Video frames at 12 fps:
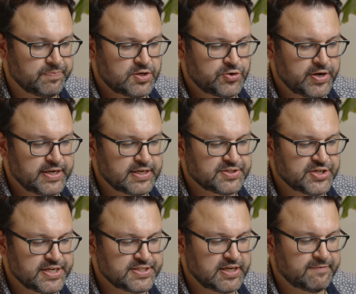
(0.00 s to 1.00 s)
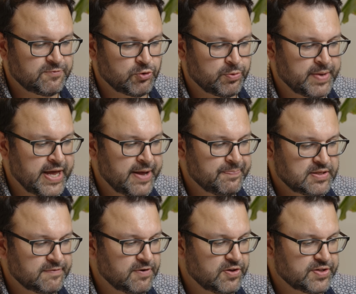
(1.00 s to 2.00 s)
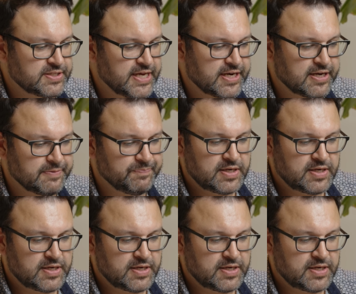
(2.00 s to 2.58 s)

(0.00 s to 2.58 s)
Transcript: creating a JSON format of all the data,